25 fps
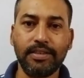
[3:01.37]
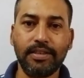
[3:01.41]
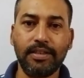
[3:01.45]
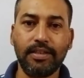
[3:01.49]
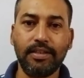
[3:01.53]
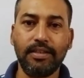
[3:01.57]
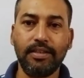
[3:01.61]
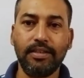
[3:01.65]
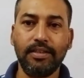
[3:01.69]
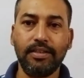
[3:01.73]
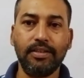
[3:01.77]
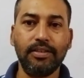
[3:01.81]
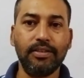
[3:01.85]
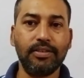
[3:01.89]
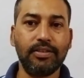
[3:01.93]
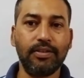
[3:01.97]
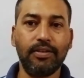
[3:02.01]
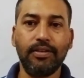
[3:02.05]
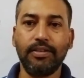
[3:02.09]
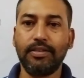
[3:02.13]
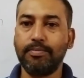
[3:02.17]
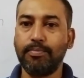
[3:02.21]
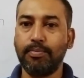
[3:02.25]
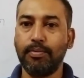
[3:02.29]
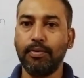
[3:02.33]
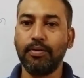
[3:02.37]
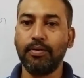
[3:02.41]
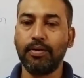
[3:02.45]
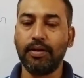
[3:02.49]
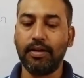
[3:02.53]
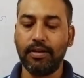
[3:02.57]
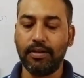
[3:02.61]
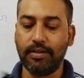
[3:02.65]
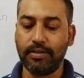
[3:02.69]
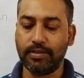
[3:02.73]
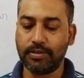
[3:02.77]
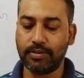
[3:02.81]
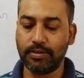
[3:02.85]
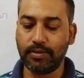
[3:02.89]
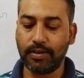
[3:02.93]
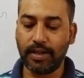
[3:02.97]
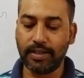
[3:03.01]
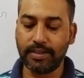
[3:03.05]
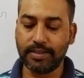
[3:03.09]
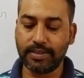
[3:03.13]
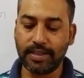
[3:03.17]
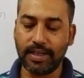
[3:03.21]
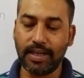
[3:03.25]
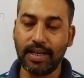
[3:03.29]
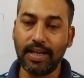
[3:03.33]
here, so it's plural. So
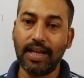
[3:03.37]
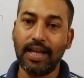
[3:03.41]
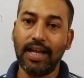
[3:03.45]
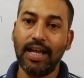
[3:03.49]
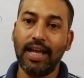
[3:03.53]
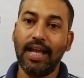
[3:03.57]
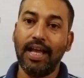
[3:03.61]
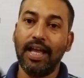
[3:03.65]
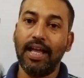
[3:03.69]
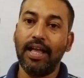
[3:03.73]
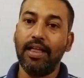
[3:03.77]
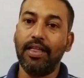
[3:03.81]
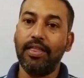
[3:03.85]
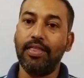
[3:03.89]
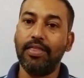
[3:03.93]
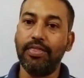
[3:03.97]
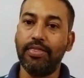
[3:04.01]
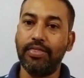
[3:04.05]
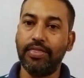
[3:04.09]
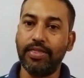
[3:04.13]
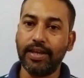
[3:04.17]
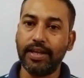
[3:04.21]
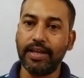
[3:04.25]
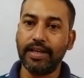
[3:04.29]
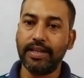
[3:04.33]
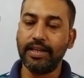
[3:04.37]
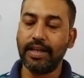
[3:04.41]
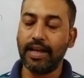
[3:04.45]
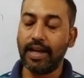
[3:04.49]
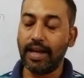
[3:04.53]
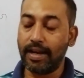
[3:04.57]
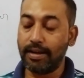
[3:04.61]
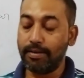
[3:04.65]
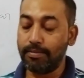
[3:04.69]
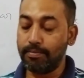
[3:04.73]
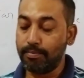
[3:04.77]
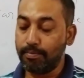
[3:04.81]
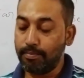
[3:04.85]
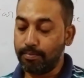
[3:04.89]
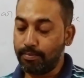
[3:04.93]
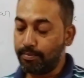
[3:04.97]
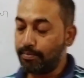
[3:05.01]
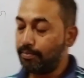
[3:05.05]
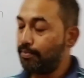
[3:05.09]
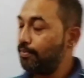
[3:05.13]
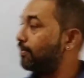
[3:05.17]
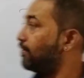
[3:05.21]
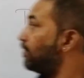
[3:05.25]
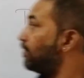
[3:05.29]
I say the, and